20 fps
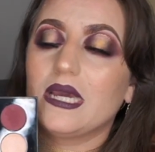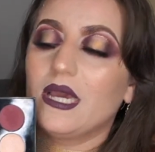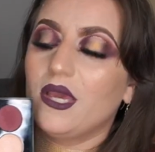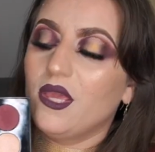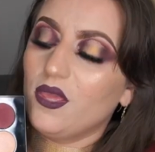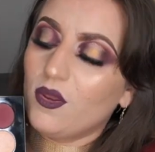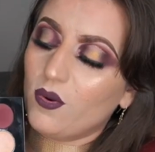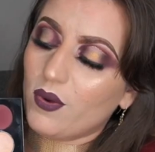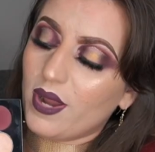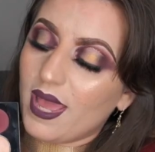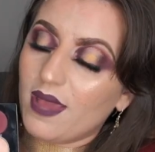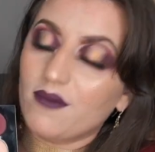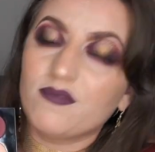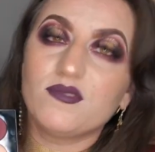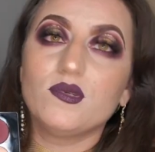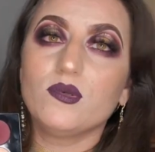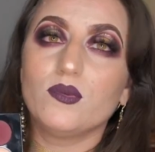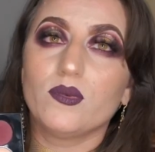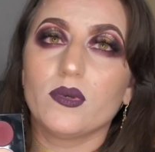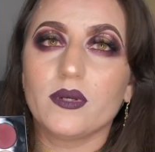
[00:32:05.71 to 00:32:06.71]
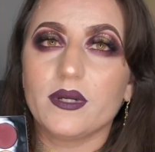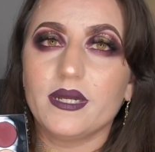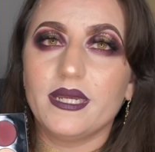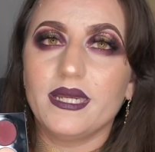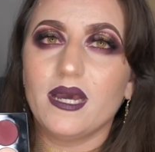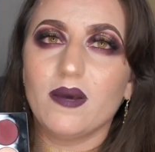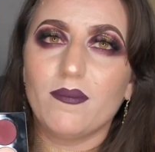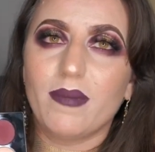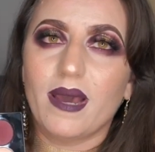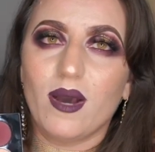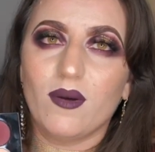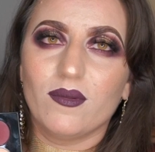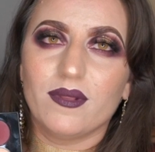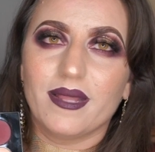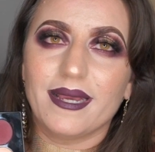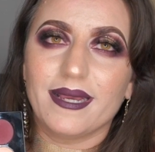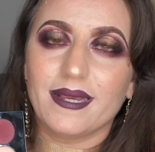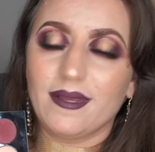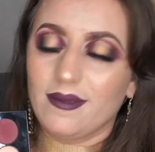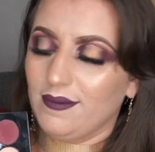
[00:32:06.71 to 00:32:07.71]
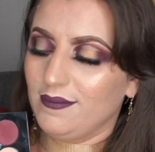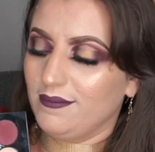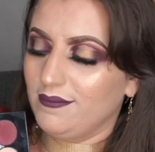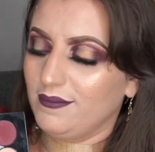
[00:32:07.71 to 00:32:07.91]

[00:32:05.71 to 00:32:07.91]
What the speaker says: you don't have to worry about, like,